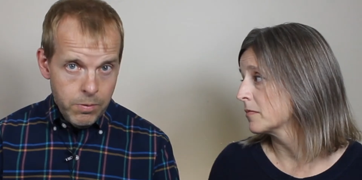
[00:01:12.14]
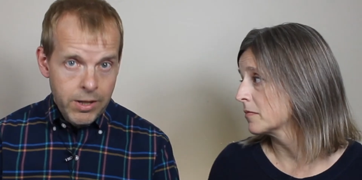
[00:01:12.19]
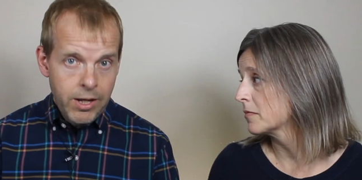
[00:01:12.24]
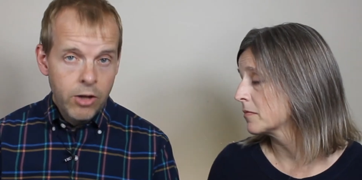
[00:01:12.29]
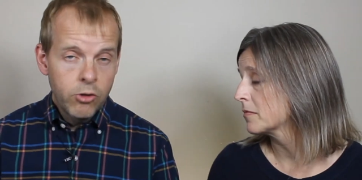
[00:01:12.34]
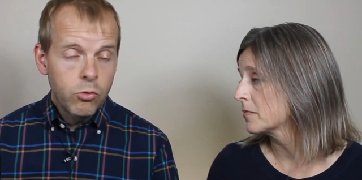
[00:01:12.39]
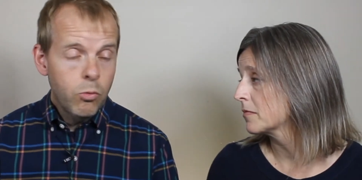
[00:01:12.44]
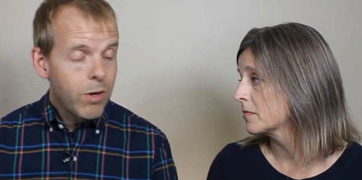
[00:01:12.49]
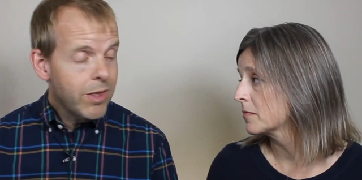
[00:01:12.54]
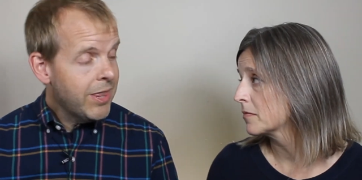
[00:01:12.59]

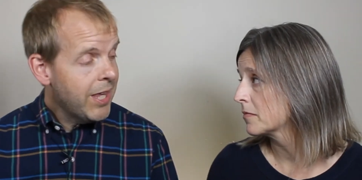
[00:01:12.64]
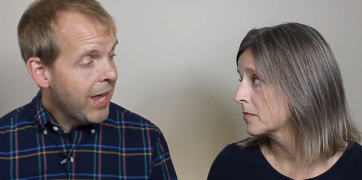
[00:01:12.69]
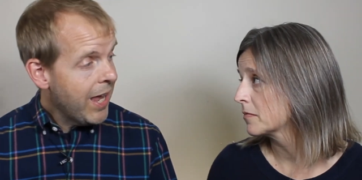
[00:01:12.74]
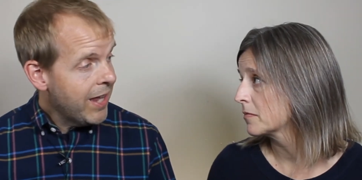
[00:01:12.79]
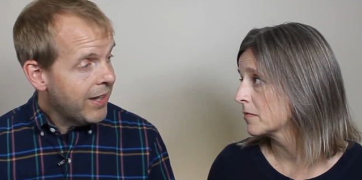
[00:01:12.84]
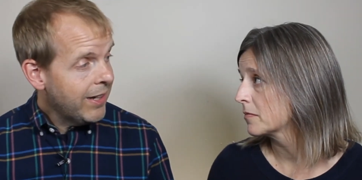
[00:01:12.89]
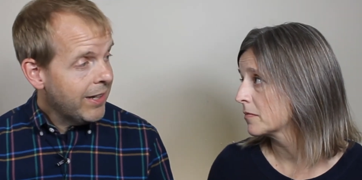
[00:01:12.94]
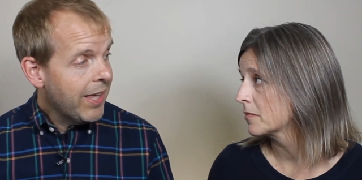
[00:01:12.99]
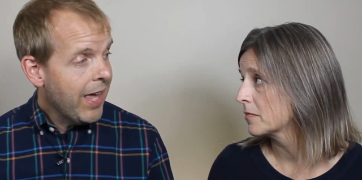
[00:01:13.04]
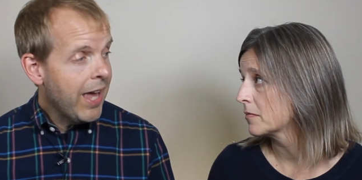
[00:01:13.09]
Speaker 1: because what they
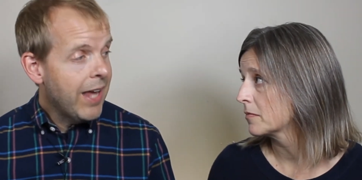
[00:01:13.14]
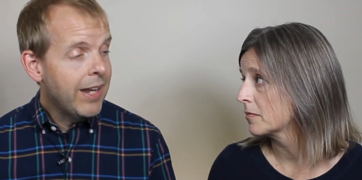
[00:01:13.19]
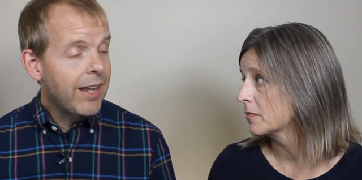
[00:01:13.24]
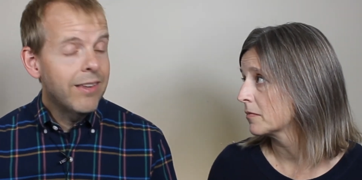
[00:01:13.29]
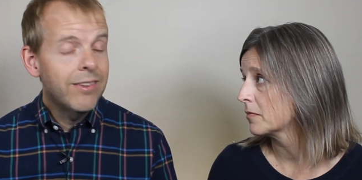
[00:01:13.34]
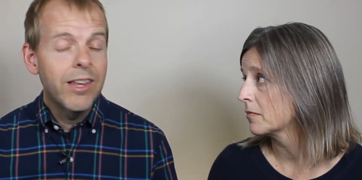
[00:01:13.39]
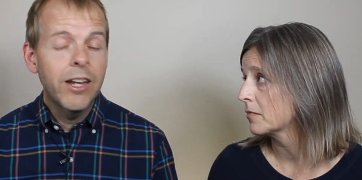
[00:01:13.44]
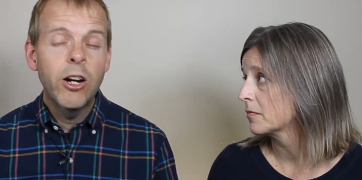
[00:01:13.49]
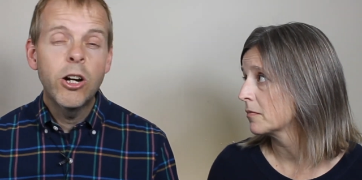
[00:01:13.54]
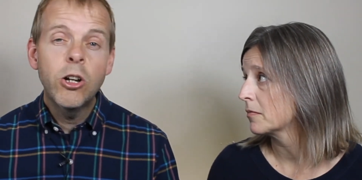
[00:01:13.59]
indicate is
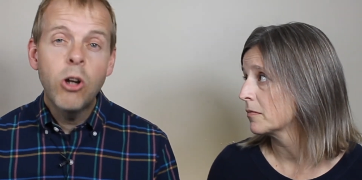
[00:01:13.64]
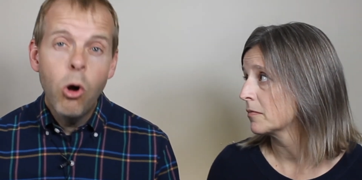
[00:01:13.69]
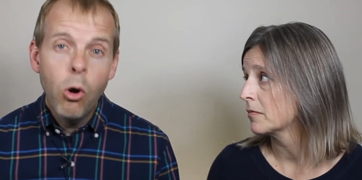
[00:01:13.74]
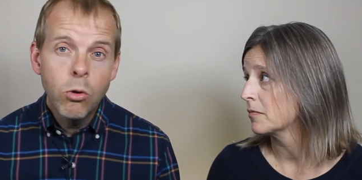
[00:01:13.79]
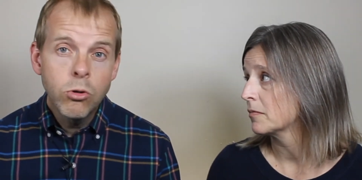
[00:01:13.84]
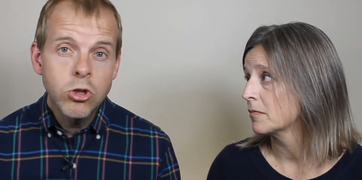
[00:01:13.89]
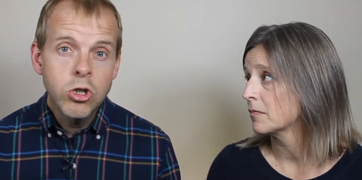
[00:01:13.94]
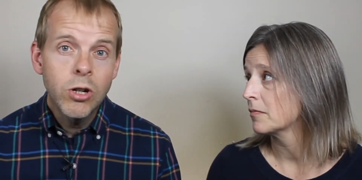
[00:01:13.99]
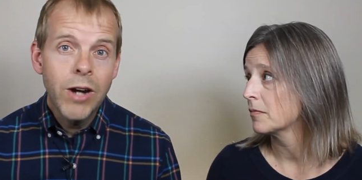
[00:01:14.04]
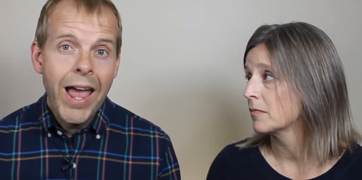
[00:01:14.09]
that our
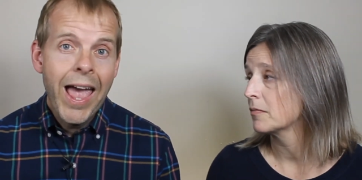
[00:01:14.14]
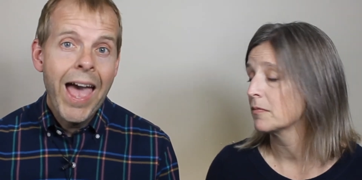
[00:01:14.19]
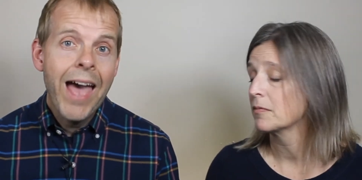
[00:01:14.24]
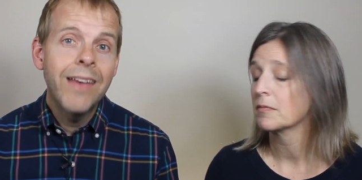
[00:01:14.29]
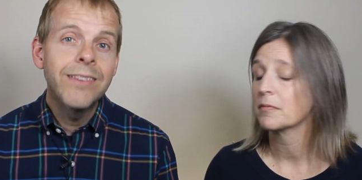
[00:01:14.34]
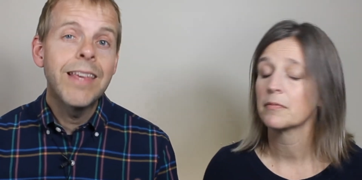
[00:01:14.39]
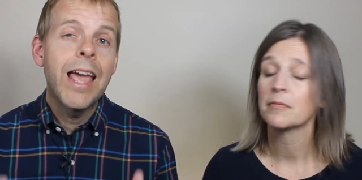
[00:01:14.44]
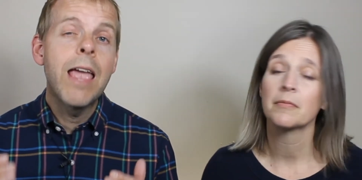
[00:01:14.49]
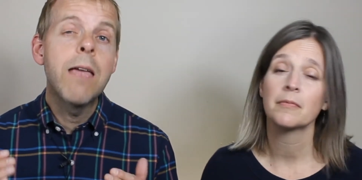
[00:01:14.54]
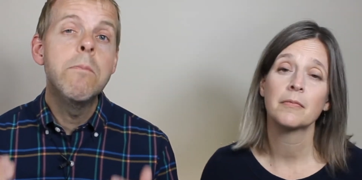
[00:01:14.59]
culture
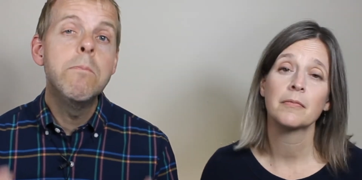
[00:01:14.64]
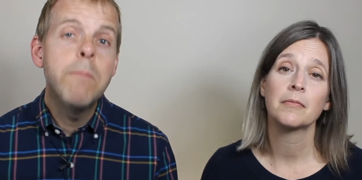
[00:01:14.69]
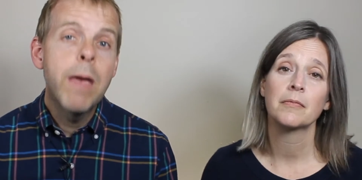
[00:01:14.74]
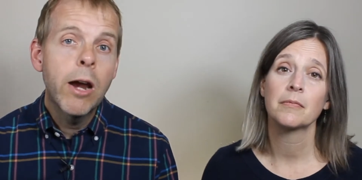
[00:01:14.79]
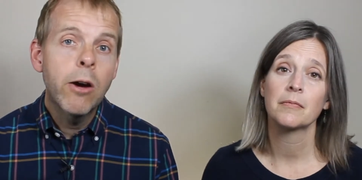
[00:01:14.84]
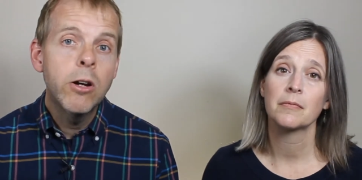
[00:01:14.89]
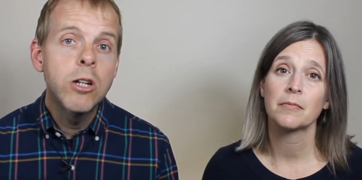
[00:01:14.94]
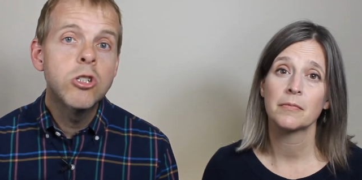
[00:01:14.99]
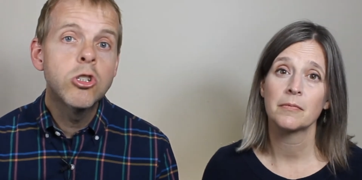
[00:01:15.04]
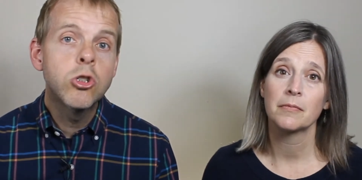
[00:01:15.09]
has a
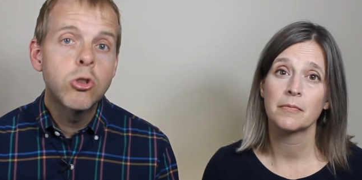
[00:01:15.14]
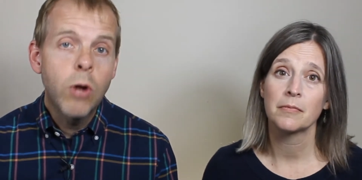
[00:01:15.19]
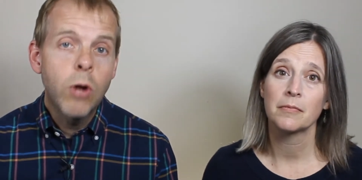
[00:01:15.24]
marriage